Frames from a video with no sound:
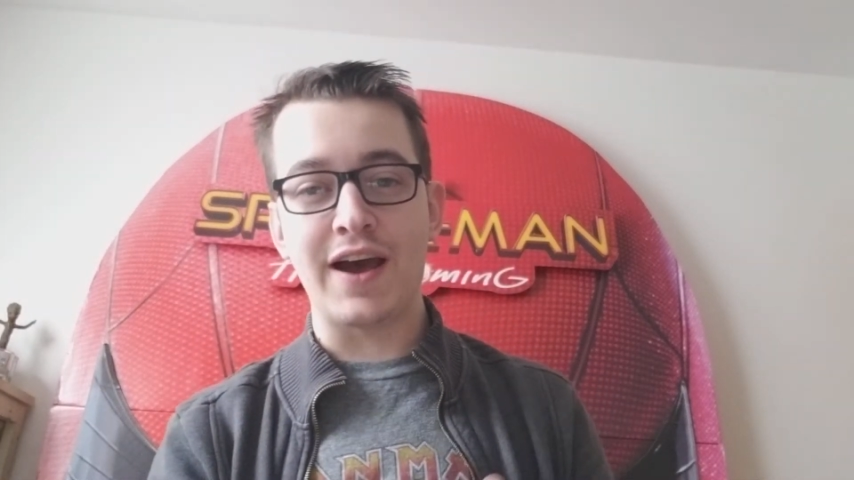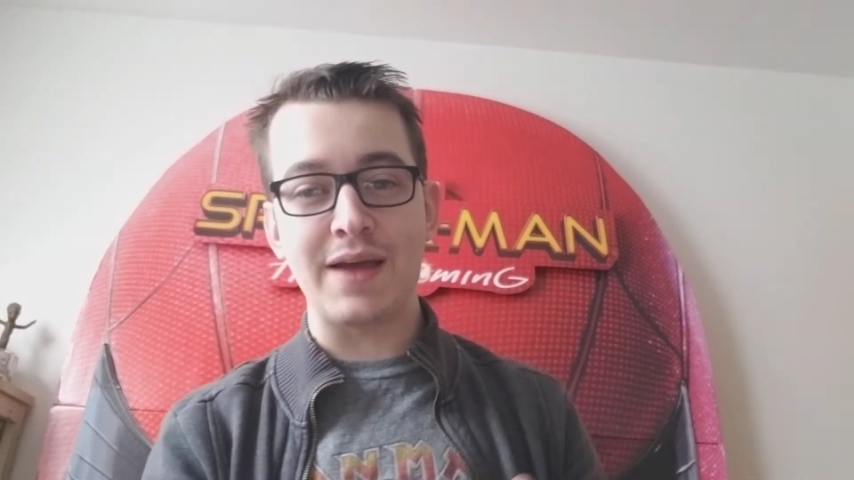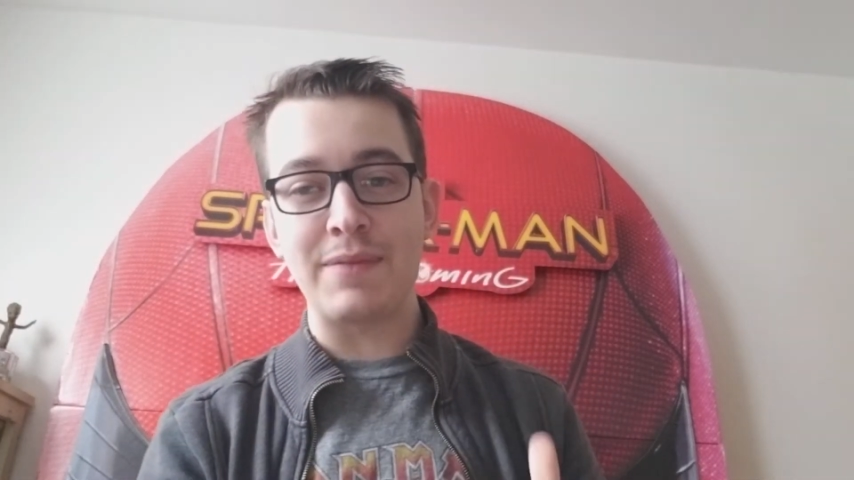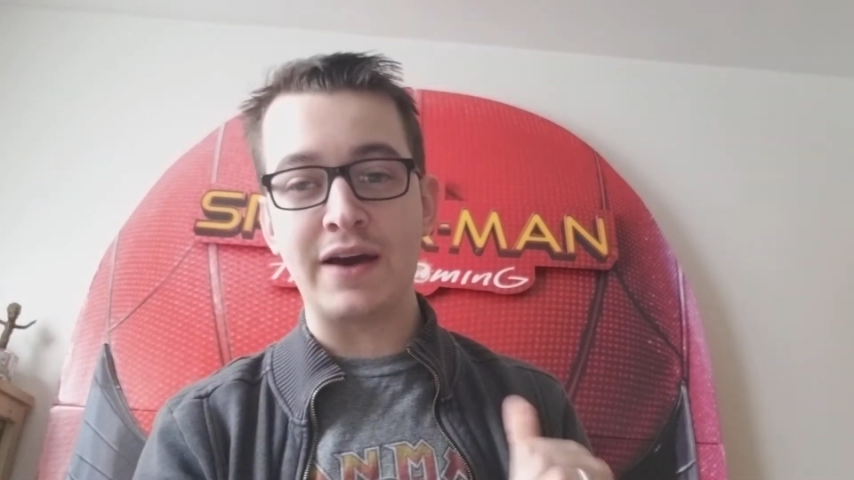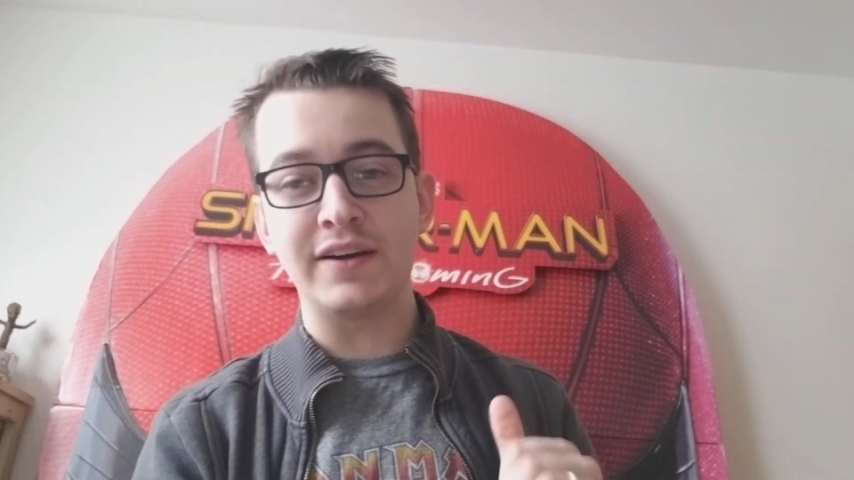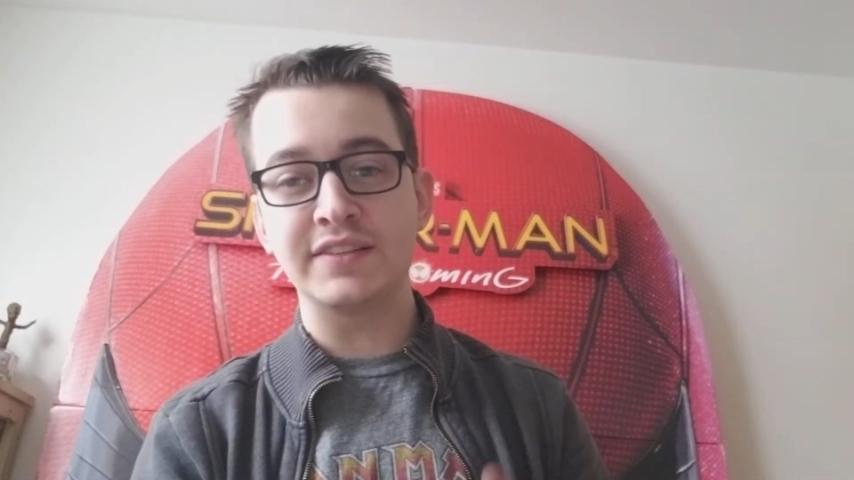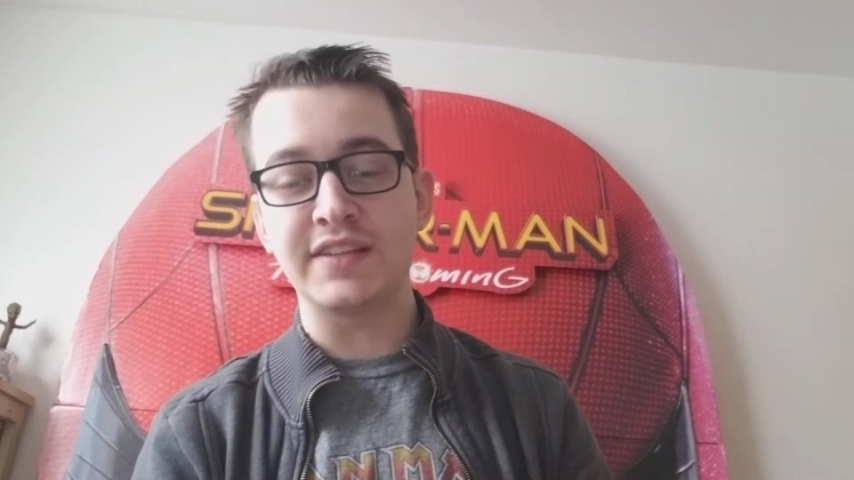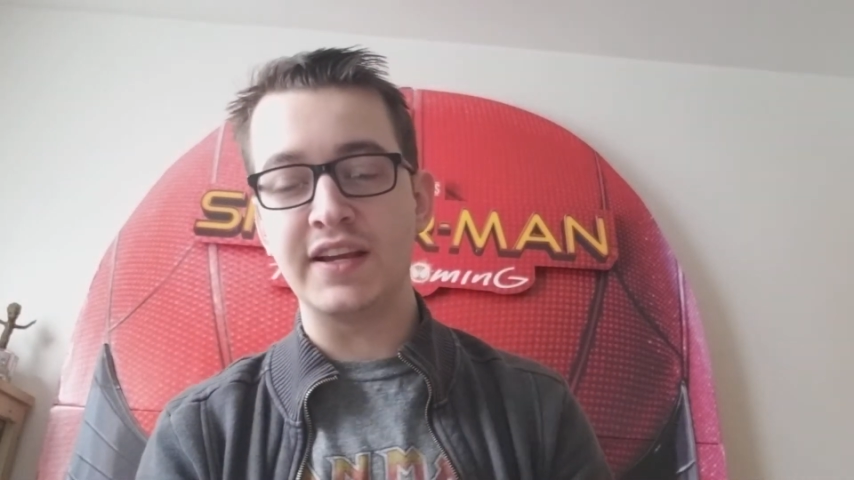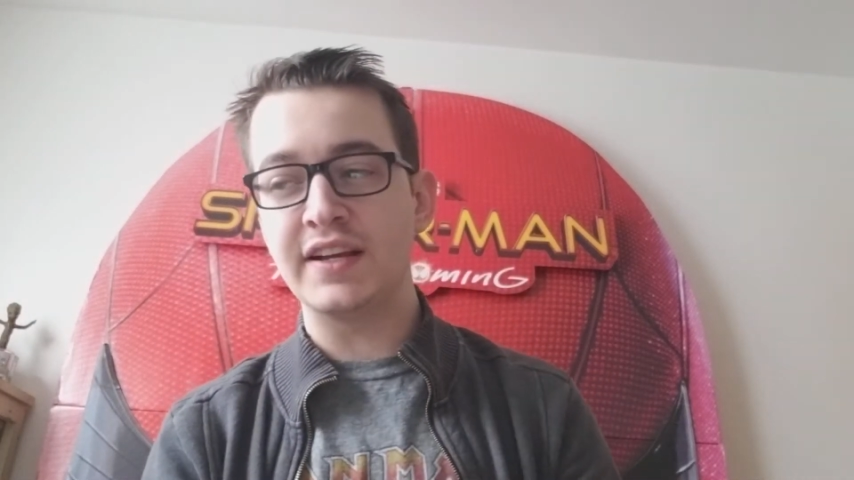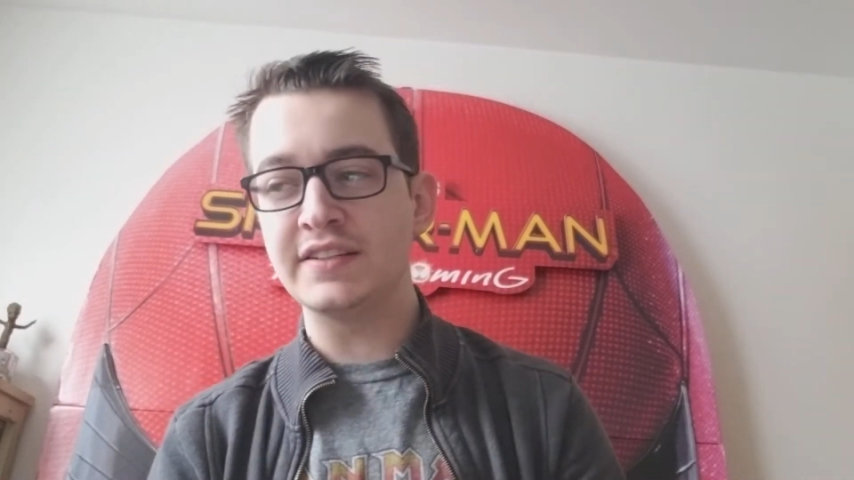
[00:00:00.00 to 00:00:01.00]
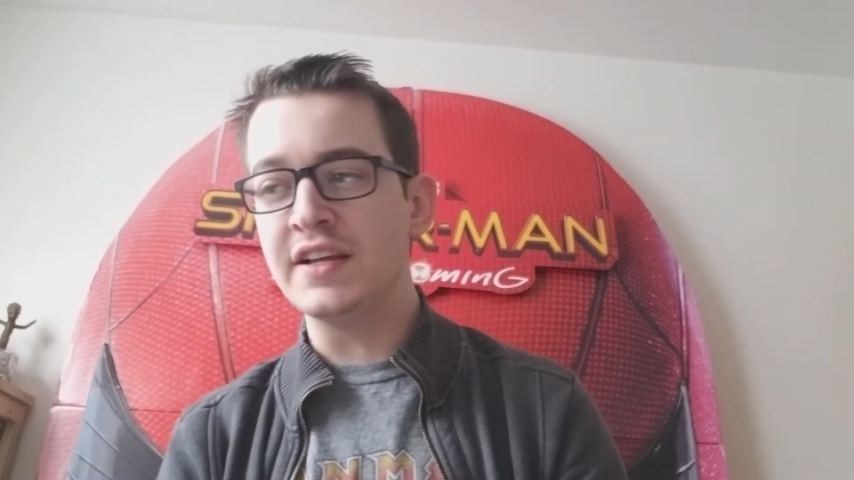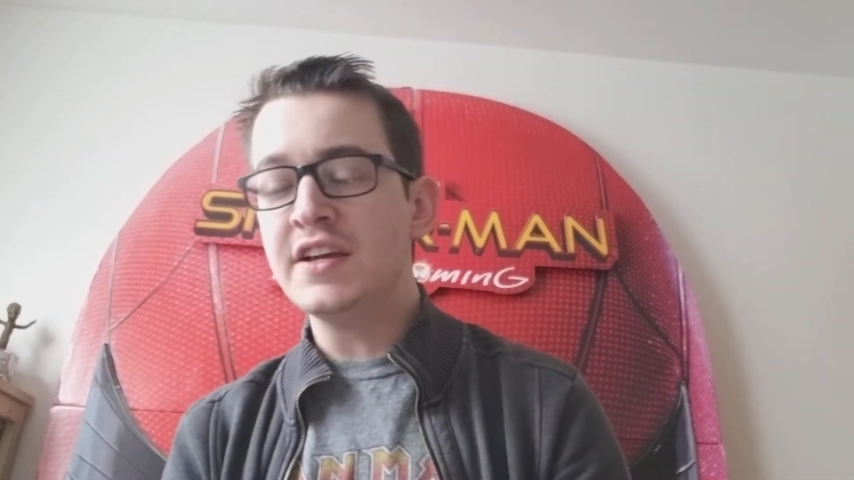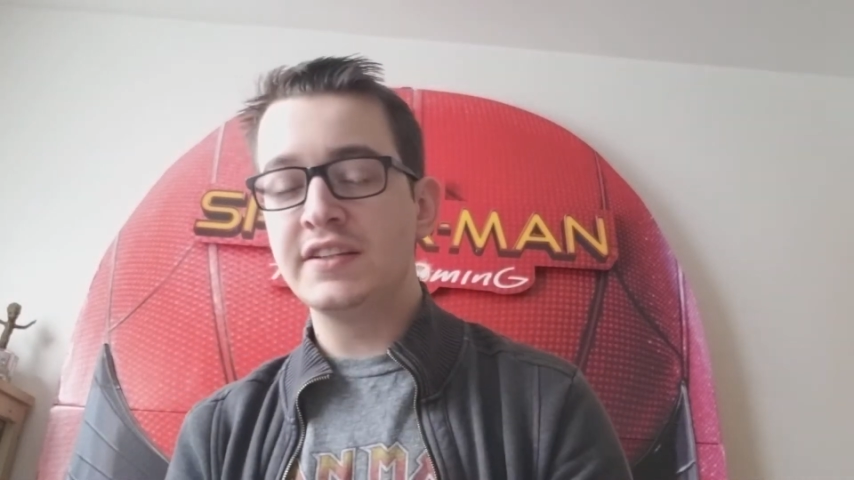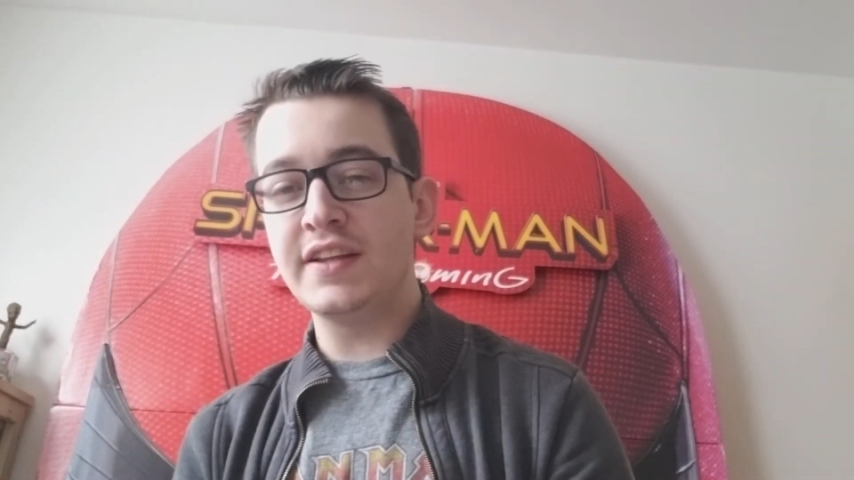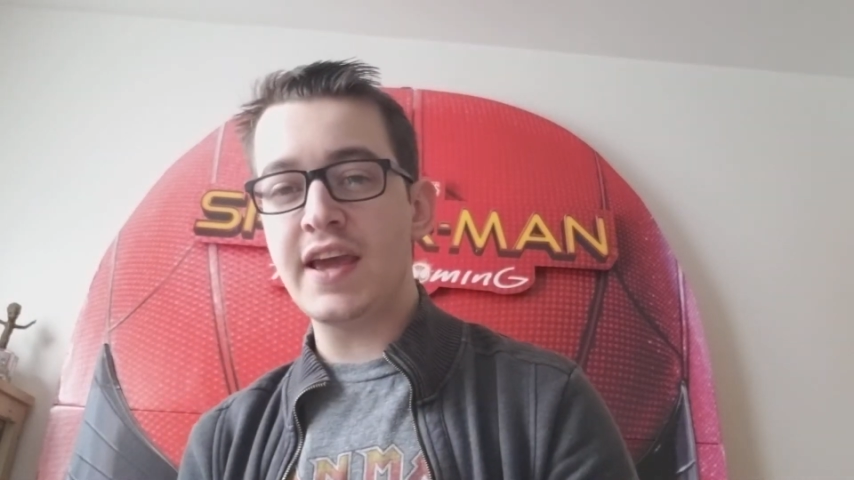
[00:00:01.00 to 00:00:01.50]
I'm Alex, and
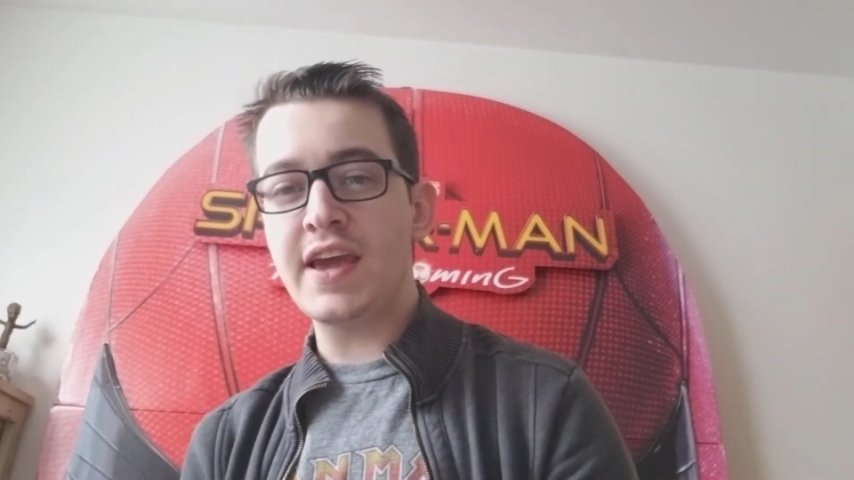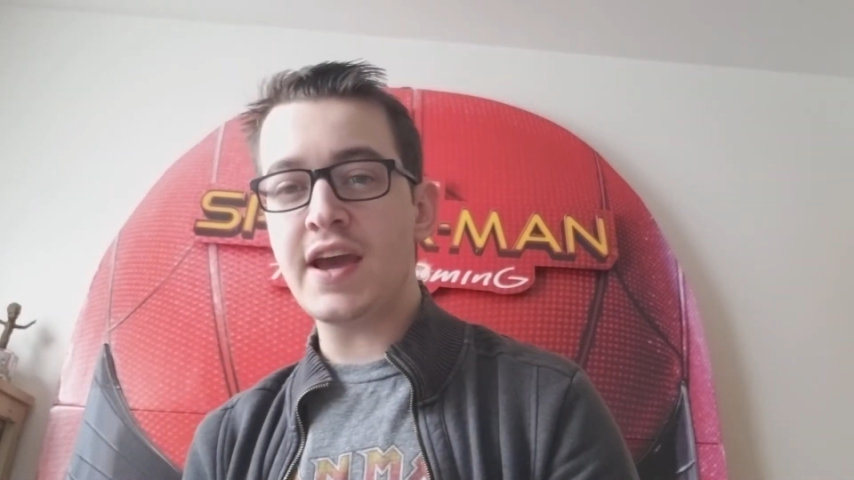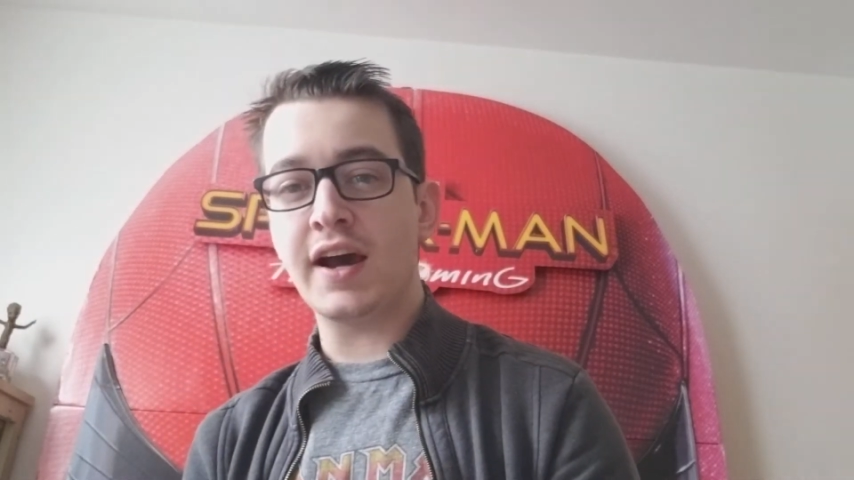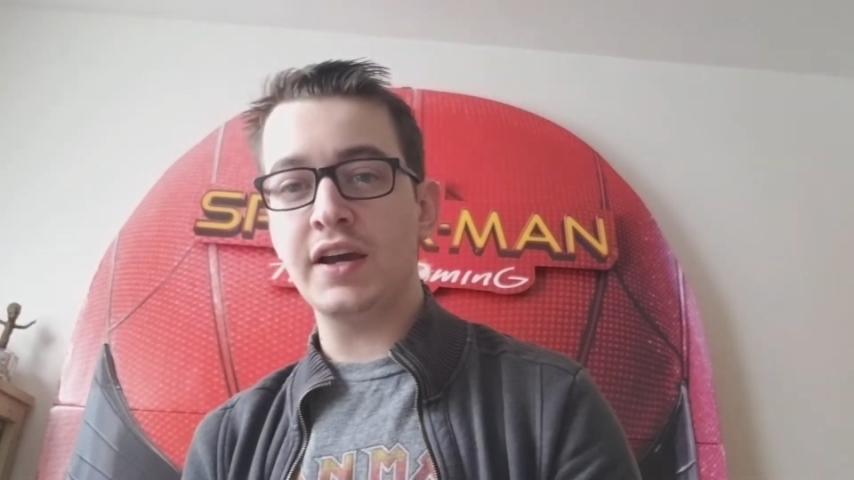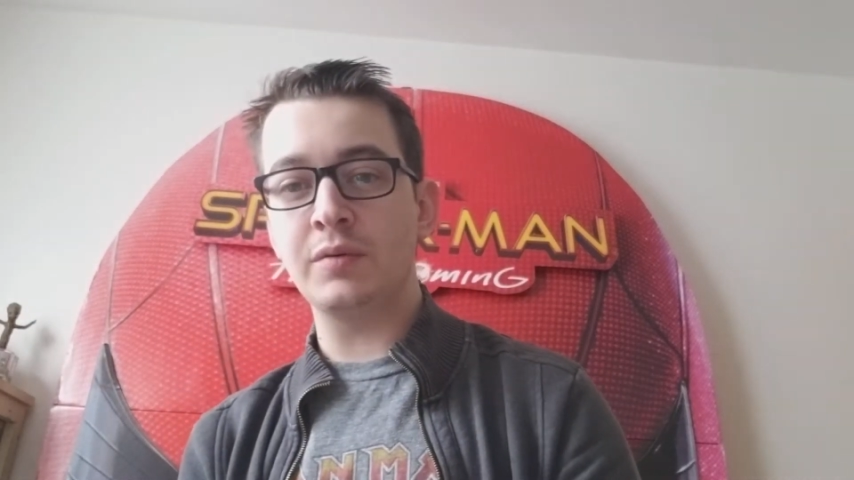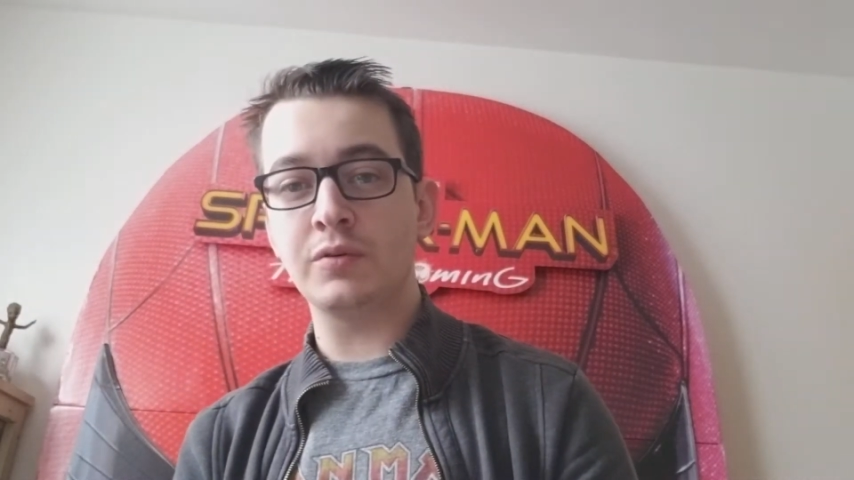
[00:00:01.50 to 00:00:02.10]
today I am